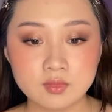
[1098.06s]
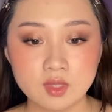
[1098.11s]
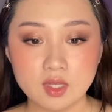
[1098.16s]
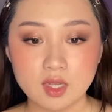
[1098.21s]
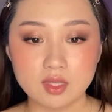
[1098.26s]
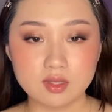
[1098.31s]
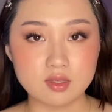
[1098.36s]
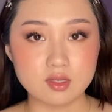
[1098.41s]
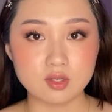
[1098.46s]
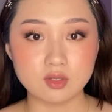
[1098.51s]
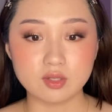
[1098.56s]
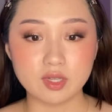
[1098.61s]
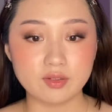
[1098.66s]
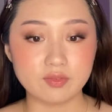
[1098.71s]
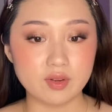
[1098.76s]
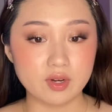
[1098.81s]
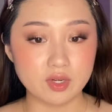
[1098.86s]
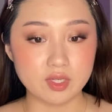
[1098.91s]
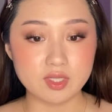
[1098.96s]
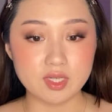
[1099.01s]
it's still like
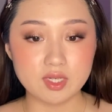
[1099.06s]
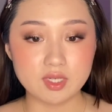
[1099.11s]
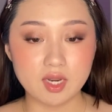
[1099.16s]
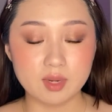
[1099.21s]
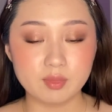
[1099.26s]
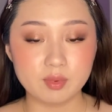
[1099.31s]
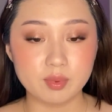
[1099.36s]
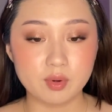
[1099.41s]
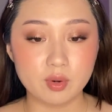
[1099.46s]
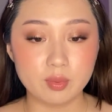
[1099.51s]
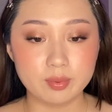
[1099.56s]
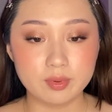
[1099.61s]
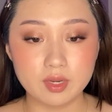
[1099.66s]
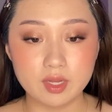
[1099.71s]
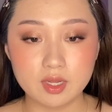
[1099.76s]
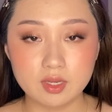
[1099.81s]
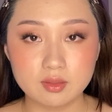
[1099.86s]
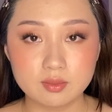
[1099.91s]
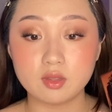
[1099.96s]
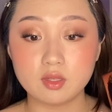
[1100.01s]
very daytime
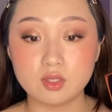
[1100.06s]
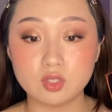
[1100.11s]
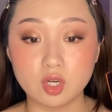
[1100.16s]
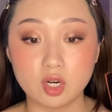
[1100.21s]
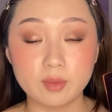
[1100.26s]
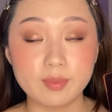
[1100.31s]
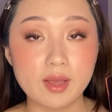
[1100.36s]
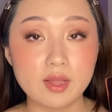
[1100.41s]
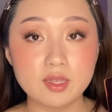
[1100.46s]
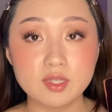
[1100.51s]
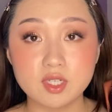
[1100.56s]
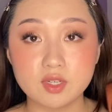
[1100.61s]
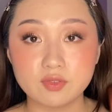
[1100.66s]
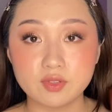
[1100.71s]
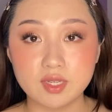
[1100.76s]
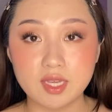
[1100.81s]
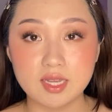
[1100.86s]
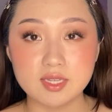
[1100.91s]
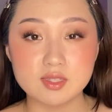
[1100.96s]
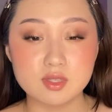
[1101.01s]
appropriate. The dark palette
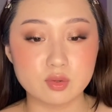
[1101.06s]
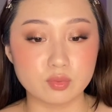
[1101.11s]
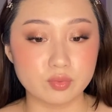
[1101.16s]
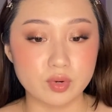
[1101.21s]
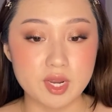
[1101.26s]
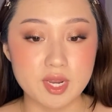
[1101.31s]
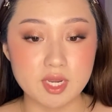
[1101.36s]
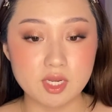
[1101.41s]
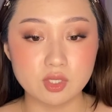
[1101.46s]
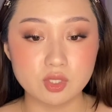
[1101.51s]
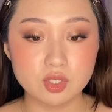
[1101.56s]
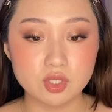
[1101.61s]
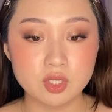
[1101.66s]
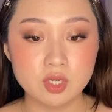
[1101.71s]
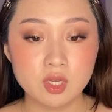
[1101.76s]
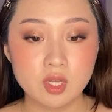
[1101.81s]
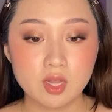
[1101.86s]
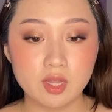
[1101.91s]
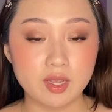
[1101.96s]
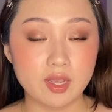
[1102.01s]
definitely has the range.
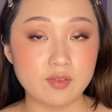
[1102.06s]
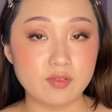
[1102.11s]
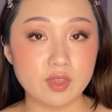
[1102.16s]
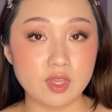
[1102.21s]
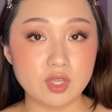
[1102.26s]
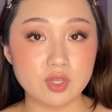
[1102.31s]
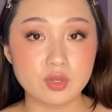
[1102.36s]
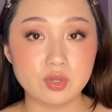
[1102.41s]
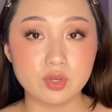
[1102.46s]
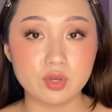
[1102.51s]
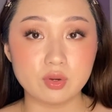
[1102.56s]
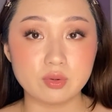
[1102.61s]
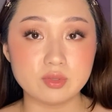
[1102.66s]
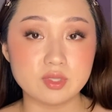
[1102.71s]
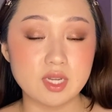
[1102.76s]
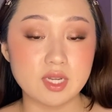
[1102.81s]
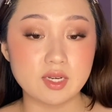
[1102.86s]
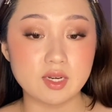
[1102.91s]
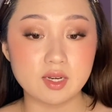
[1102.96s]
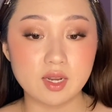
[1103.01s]
Like I feel like you can go
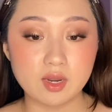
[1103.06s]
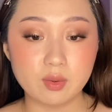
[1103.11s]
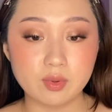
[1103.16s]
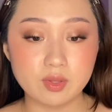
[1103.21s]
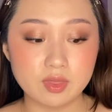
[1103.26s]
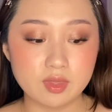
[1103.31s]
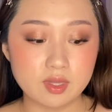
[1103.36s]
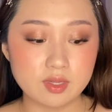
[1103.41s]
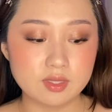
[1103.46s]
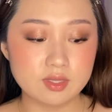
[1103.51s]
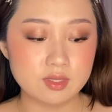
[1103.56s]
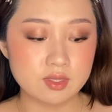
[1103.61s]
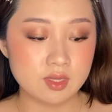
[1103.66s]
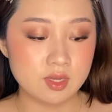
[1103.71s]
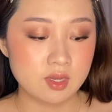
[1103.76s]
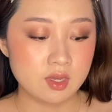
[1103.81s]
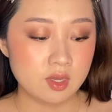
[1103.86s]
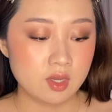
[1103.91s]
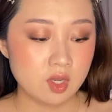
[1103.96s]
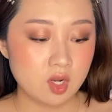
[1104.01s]
day to night with this.
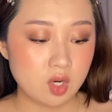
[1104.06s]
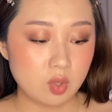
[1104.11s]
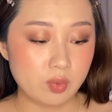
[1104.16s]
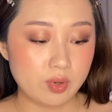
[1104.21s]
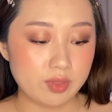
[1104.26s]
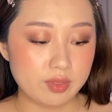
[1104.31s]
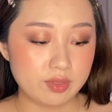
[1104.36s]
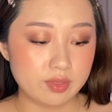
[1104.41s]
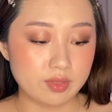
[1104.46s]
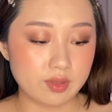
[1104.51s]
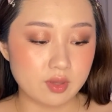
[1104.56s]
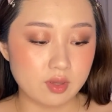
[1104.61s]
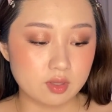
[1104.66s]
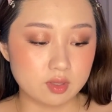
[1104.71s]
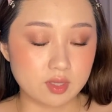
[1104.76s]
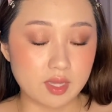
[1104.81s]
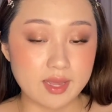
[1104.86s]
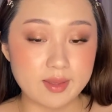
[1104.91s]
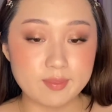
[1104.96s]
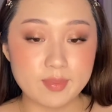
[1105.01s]
With the
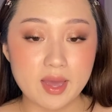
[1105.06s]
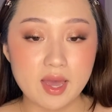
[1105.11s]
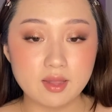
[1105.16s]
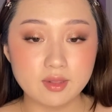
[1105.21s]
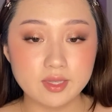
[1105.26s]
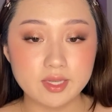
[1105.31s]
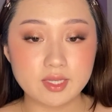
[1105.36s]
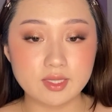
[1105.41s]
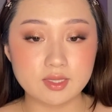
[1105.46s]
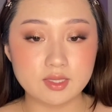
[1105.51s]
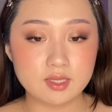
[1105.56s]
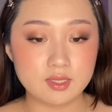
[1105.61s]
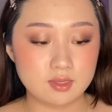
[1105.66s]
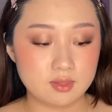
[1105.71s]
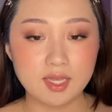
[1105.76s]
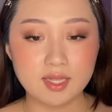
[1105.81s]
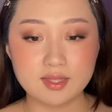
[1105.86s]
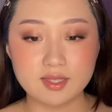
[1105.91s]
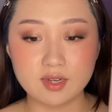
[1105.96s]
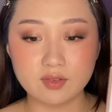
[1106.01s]
light palette,
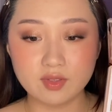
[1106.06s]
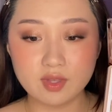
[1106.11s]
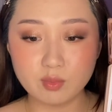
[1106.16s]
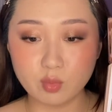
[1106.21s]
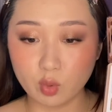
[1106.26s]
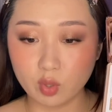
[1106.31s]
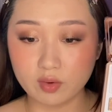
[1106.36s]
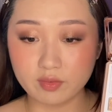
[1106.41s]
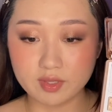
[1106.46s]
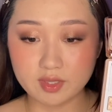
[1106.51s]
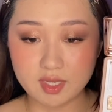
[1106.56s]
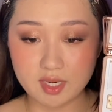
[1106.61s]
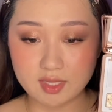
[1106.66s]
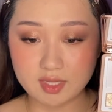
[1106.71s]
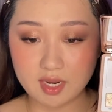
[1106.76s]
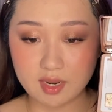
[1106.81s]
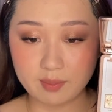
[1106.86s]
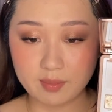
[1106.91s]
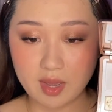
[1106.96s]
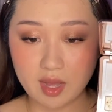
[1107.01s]
it's definitely more of a
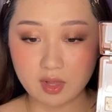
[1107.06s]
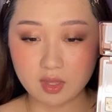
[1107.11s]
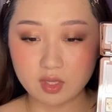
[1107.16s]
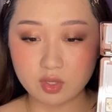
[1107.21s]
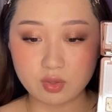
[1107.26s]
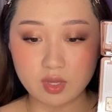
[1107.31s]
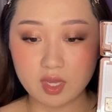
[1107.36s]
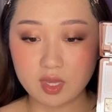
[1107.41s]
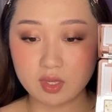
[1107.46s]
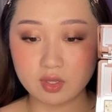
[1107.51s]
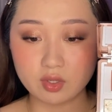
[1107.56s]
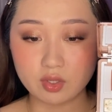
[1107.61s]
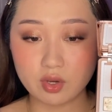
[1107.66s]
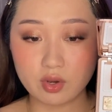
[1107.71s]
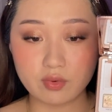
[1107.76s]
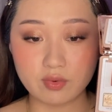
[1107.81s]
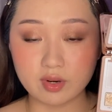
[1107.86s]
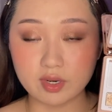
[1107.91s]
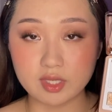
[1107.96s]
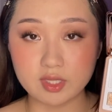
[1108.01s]
daytime palette. You can't
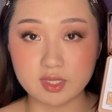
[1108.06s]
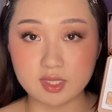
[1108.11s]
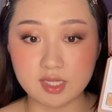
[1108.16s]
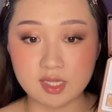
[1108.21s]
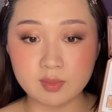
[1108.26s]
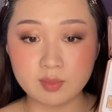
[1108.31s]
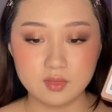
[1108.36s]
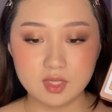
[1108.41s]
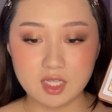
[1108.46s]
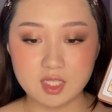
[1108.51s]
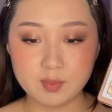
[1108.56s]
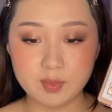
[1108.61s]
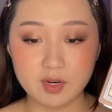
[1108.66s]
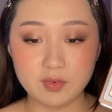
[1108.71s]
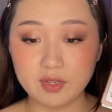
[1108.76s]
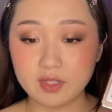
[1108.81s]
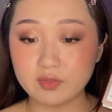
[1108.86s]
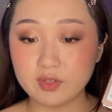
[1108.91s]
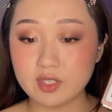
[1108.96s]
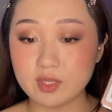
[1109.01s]
go very deep. It's
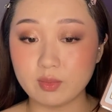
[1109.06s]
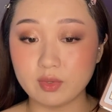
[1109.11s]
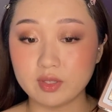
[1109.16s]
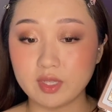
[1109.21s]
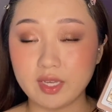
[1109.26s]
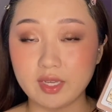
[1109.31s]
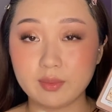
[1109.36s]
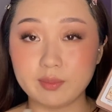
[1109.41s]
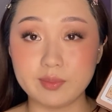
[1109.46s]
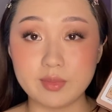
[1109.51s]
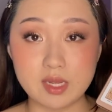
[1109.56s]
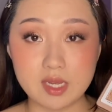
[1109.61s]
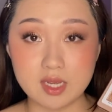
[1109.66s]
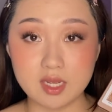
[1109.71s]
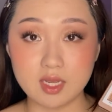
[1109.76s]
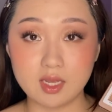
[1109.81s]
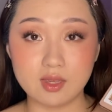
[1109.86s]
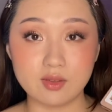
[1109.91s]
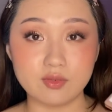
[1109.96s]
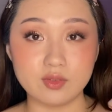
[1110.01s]
perfect for someone like
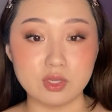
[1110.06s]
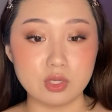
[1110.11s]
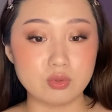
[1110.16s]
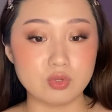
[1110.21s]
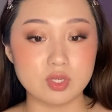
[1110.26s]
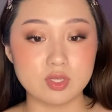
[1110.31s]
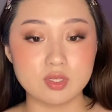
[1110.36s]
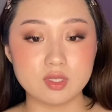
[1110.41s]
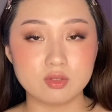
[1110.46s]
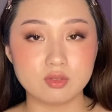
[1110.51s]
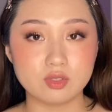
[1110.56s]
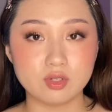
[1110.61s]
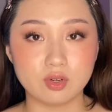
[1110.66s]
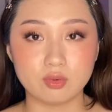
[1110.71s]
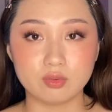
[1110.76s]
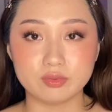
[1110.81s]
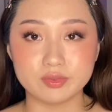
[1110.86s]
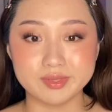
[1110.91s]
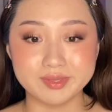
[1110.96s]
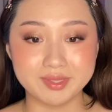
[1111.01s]
me if you just
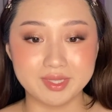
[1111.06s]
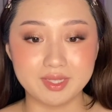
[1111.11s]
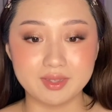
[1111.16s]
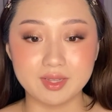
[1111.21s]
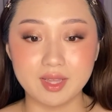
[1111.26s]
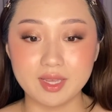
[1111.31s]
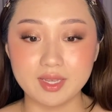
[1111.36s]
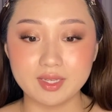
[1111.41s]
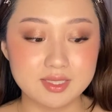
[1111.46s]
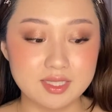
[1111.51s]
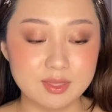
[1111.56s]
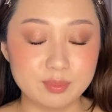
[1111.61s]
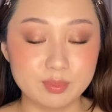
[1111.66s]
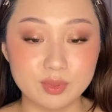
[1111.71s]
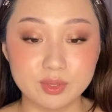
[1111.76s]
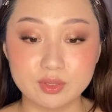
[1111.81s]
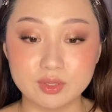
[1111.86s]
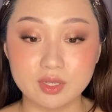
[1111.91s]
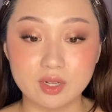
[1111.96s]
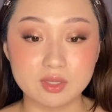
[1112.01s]
don't really like
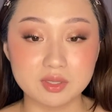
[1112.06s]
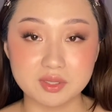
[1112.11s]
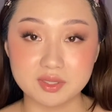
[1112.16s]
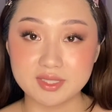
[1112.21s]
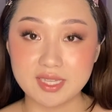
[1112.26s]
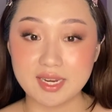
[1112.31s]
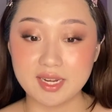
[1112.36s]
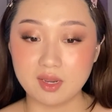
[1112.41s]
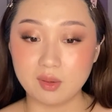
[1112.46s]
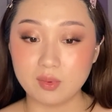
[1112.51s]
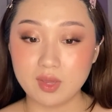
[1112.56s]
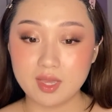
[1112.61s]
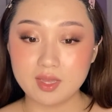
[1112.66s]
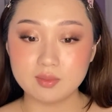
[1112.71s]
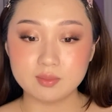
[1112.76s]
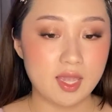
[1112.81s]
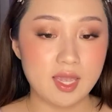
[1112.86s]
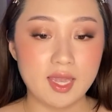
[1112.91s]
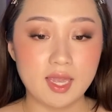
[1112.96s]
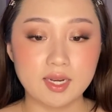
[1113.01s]
deeper colors
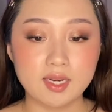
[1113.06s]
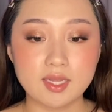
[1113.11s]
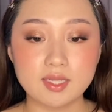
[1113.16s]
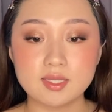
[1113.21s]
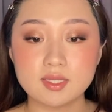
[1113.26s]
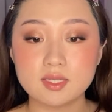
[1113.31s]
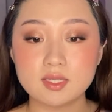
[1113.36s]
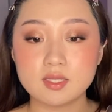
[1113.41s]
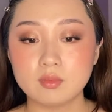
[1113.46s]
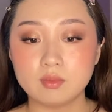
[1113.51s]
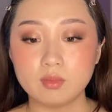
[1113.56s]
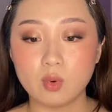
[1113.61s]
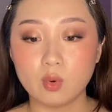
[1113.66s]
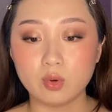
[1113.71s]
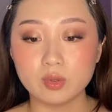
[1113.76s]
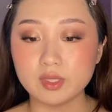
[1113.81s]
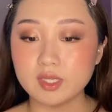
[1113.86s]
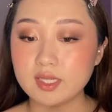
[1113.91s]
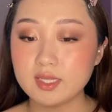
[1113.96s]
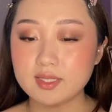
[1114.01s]
anyway. And it's
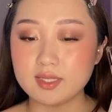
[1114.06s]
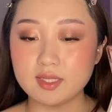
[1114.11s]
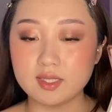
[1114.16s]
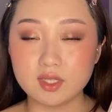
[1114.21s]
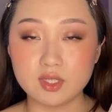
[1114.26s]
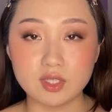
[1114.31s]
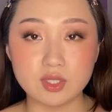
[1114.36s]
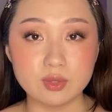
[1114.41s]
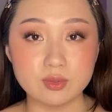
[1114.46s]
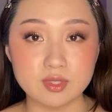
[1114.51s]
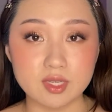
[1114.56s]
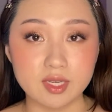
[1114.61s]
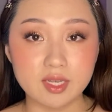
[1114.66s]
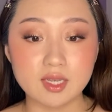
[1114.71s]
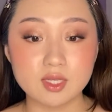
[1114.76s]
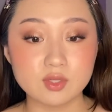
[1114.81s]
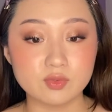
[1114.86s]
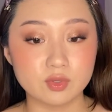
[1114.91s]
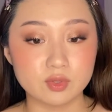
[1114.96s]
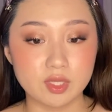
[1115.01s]
more easy to use, I
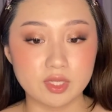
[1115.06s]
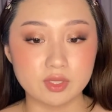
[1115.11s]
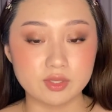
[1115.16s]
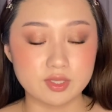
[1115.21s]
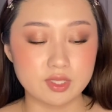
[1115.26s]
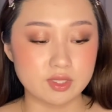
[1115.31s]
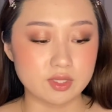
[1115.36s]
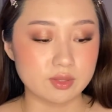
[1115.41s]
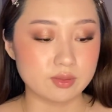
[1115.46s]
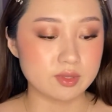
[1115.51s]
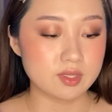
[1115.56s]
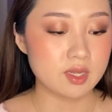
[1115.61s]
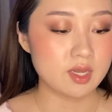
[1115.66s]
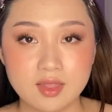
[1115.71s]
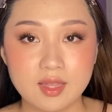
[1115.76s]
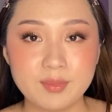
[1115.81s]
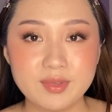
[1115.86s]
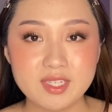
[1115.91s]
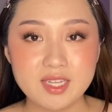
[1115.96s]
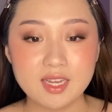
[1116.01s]
guess, for lighter skin tones.
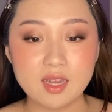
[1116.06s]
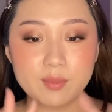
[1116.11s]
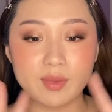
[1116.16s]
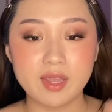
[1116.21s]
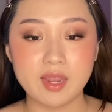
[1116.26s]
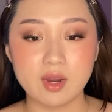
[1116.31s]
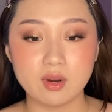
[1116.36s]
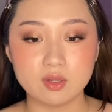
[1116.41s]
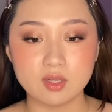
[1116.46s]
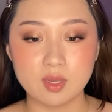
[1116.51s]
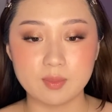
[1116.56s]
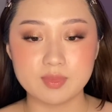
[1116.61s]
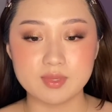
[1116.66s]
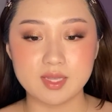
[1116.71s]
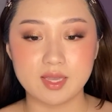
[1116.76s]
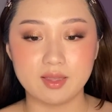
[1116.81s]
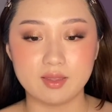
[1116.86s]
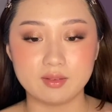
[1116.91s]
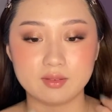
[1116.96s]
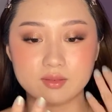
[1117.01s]
Let me take out my hair clips
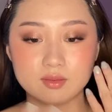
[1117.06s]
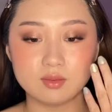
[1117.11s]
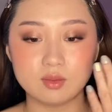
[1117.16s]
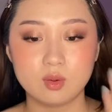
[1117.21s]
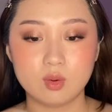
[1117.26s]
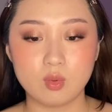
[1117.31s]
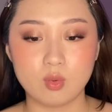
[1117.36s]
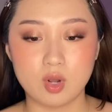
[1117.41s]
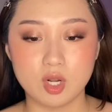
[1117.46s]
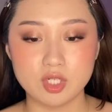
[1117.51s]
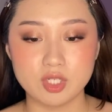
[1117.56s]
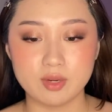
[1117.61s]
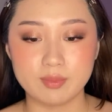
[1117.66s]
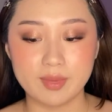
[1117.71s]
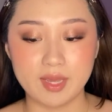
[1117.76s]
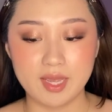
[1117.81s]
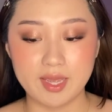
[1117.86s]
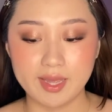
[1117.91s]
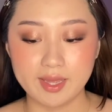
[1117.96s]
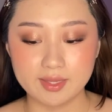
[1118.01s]
and wash up
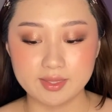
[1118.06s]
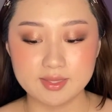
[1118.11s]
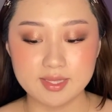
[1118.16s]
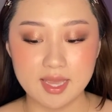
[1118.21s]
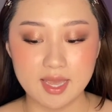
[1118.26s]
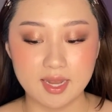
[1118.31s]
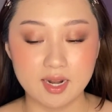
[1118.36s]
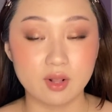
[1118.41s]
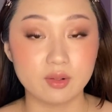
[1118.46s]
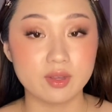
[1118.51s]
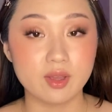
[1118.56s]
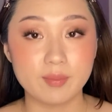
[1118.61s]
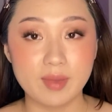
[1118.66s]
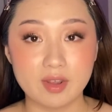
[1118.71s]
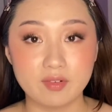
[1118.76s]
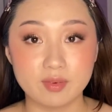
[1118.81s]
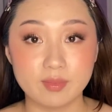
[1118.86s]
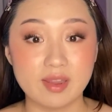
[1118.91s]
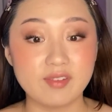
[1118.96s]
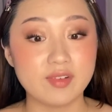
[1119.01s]
my hands and I'll come
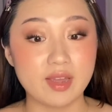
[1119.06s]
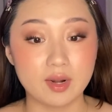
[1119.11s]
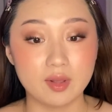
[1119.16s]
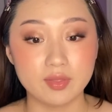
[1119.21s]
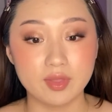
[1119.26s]
back for my final